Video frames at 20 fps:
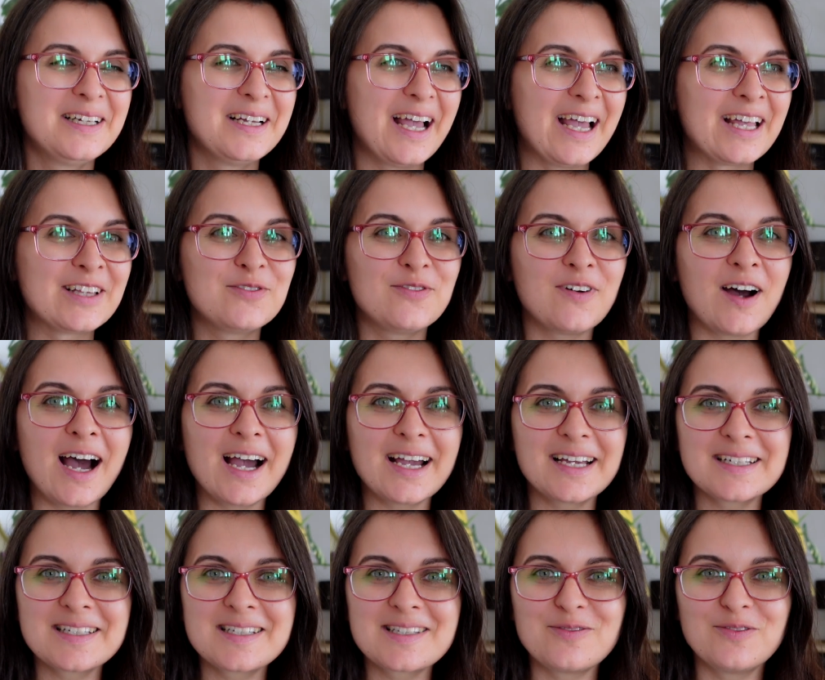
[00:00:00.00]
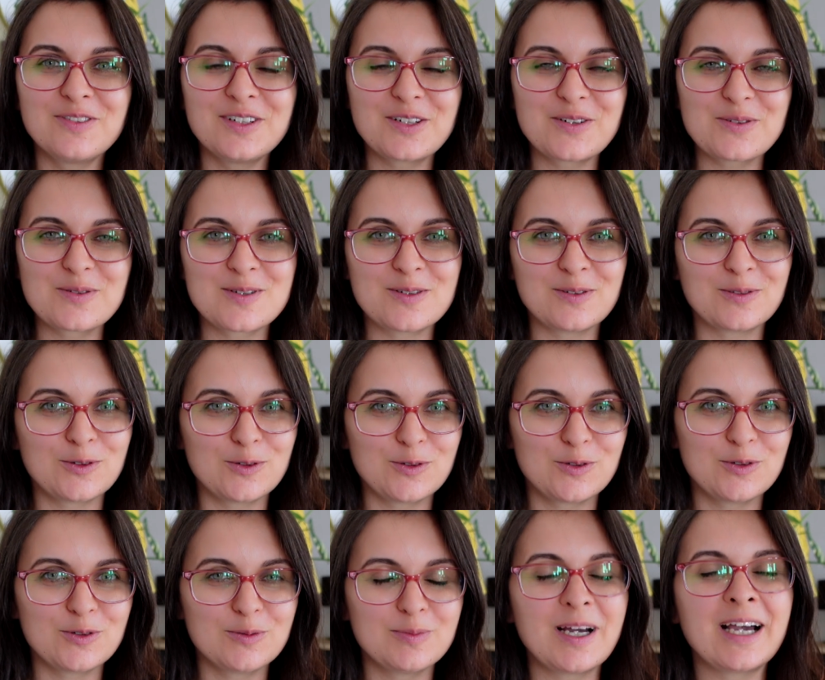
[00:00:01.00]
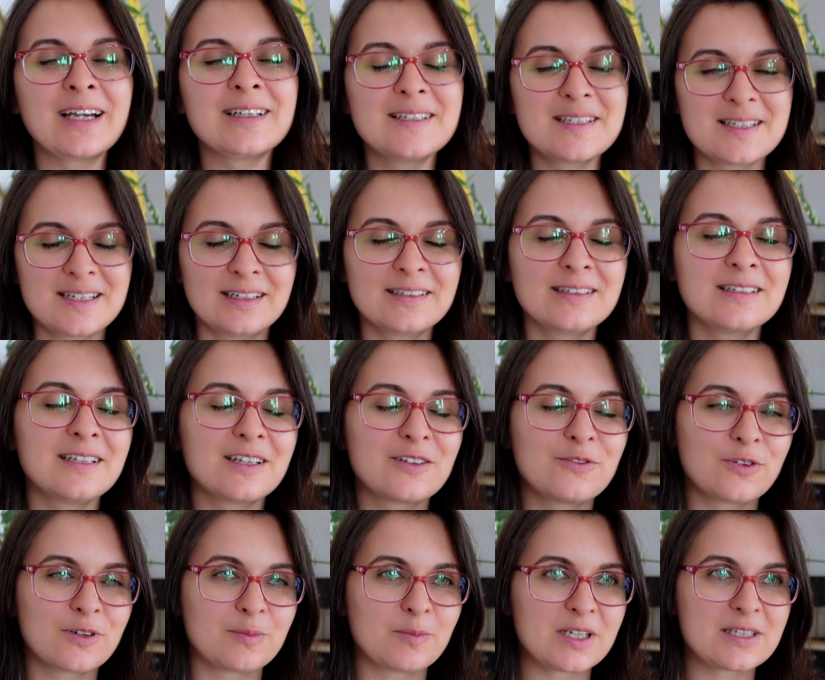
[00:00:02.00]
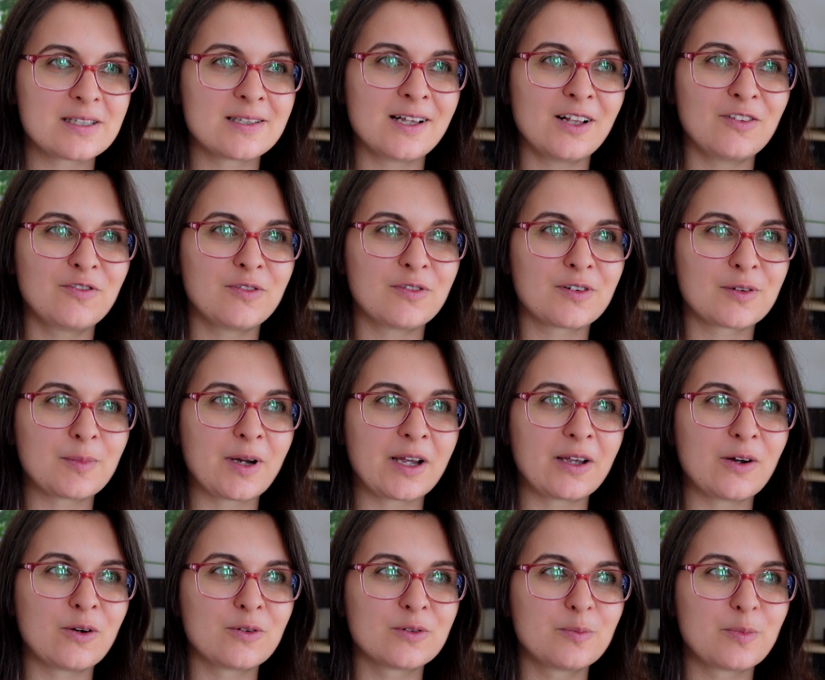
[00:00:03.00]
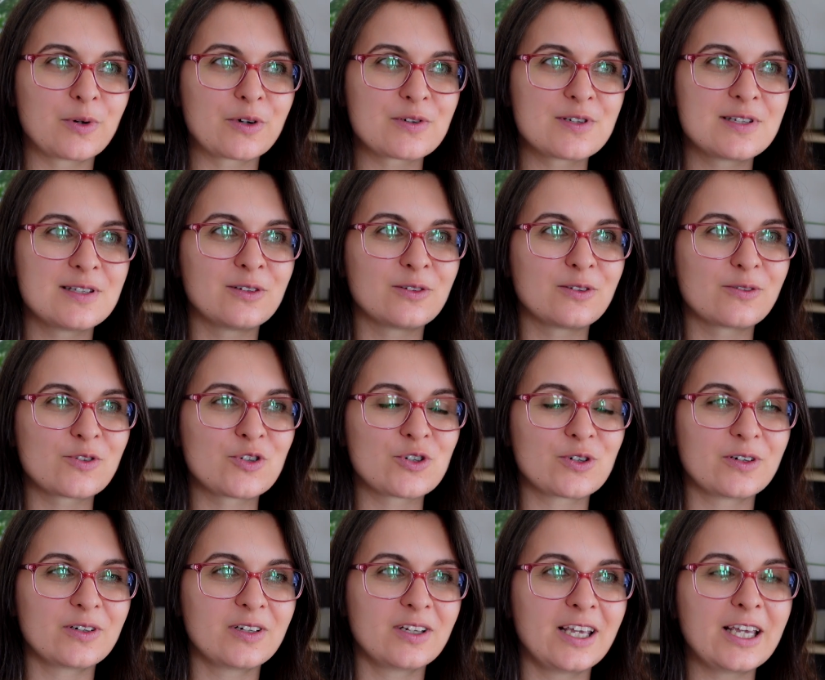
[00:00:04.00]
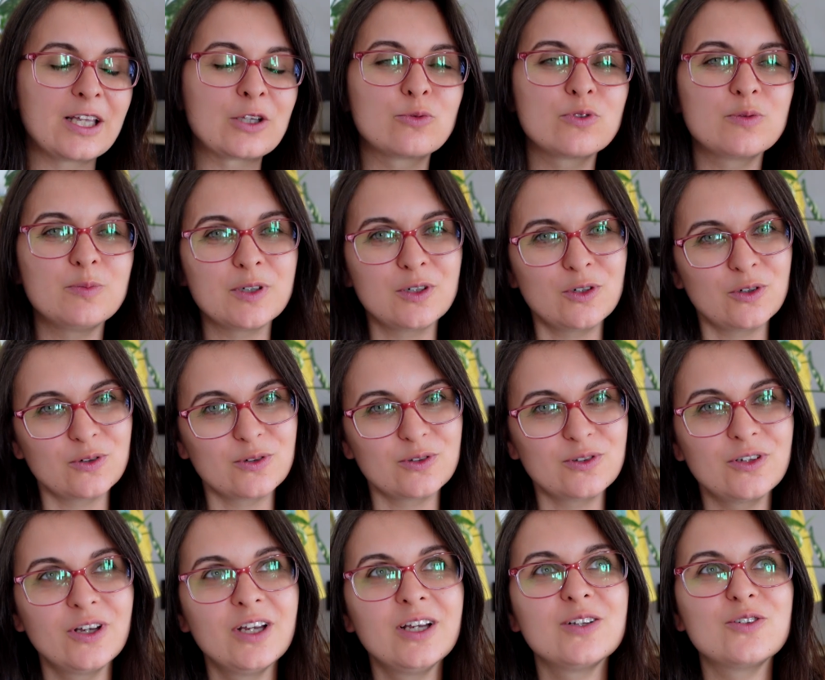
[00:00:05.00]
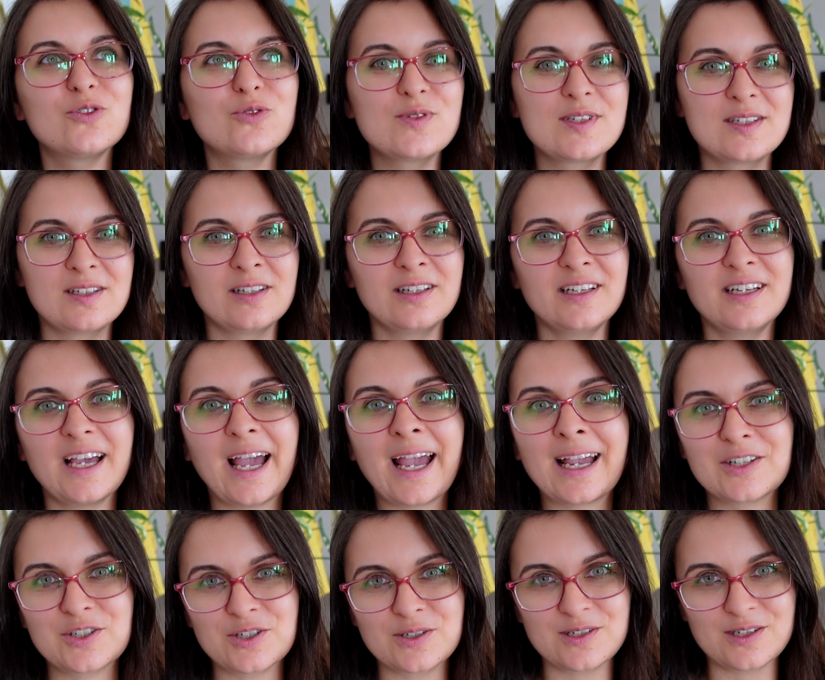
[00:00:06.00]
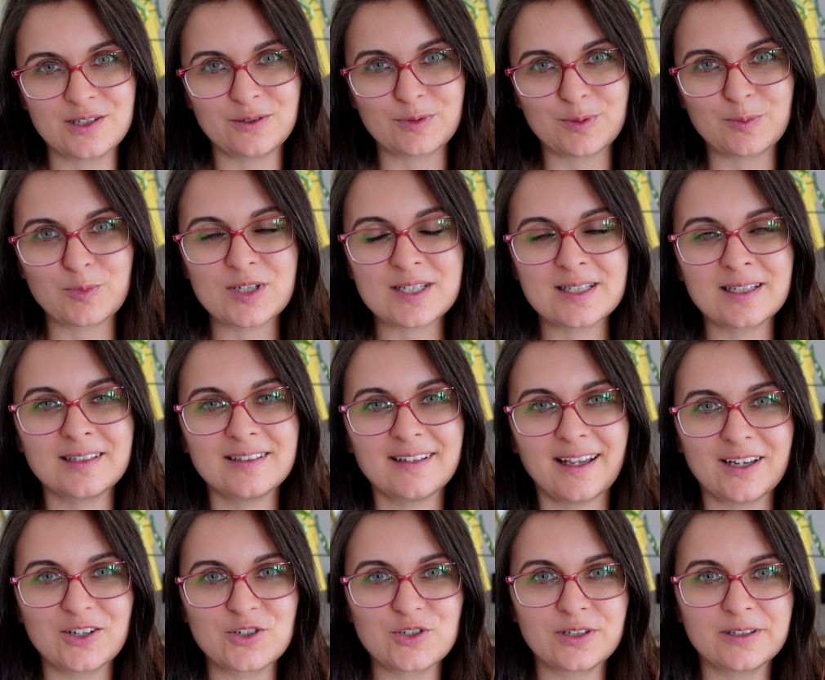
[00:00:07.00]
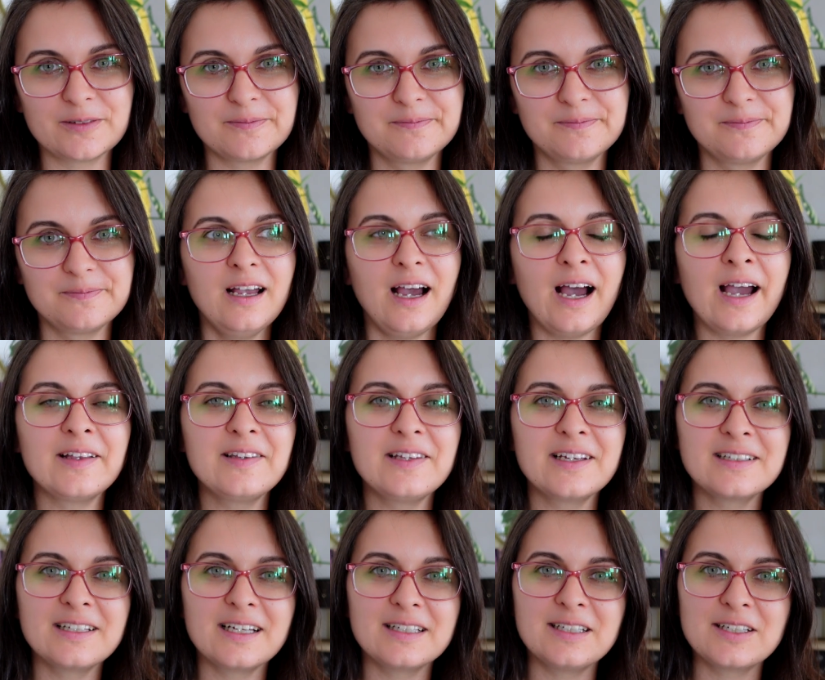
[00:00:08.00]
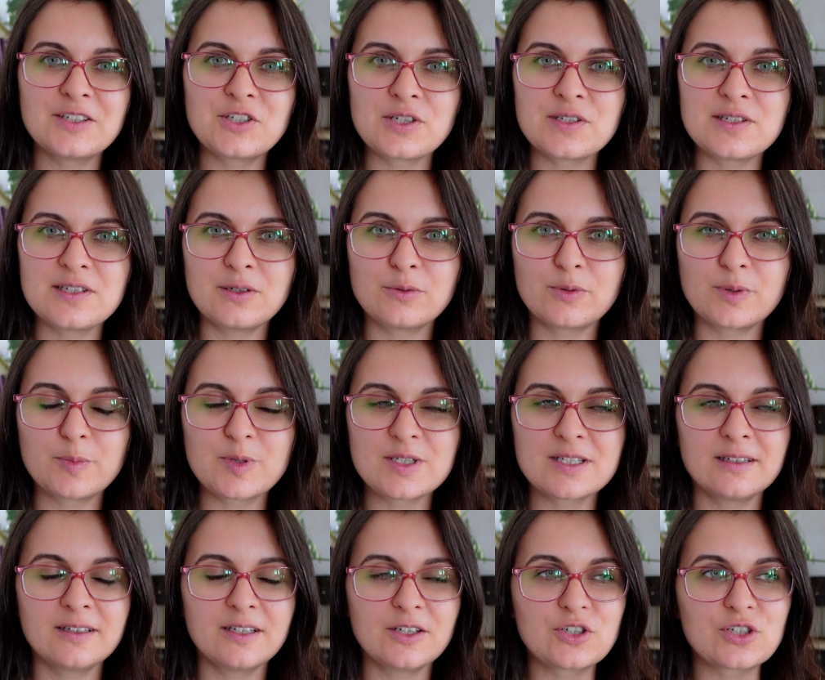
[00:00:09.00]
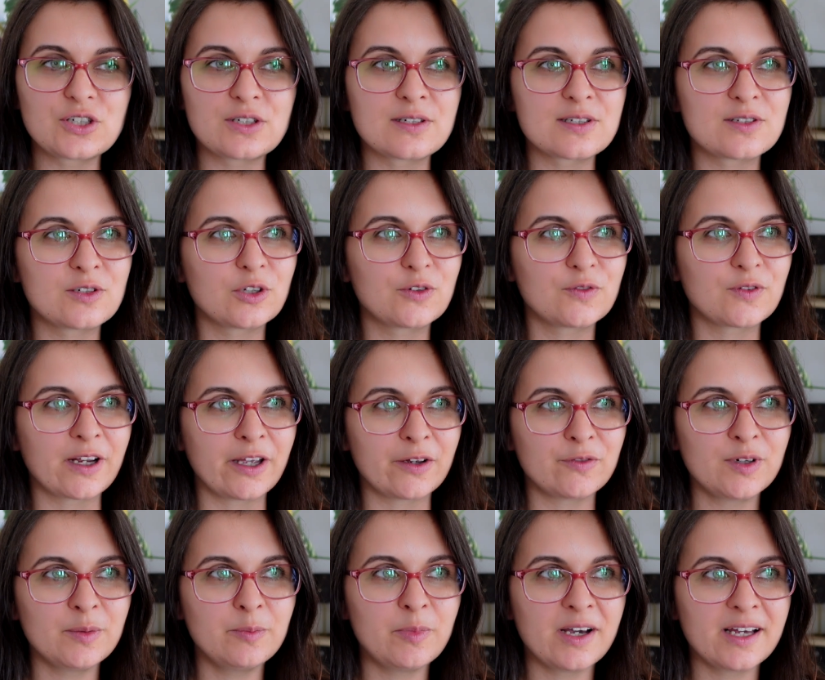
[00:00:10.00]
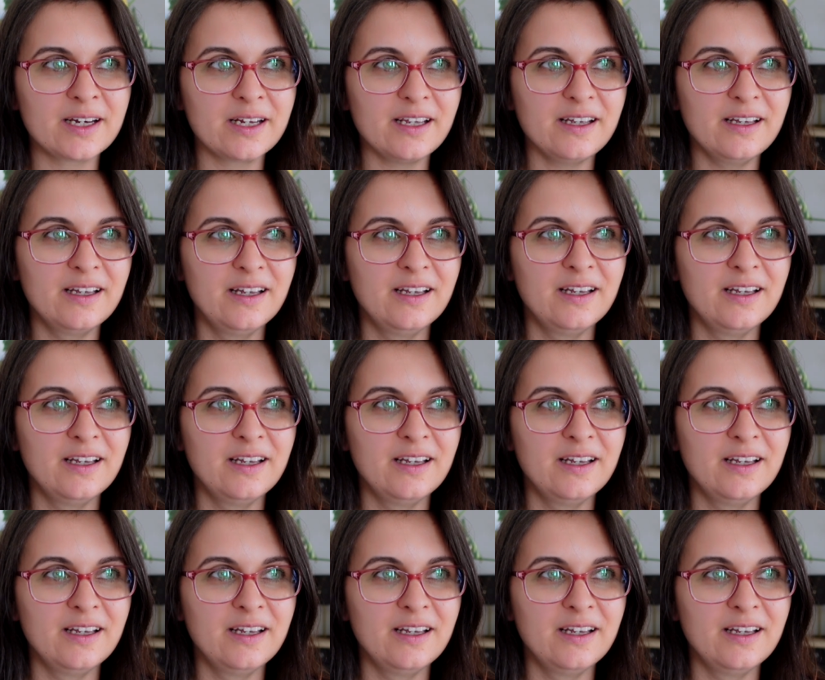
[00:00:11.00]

advice videos on YouTube, I decided that for myself, for my own personal journey, it would be good to seek agency representation. I think that agency representation is not for everybody.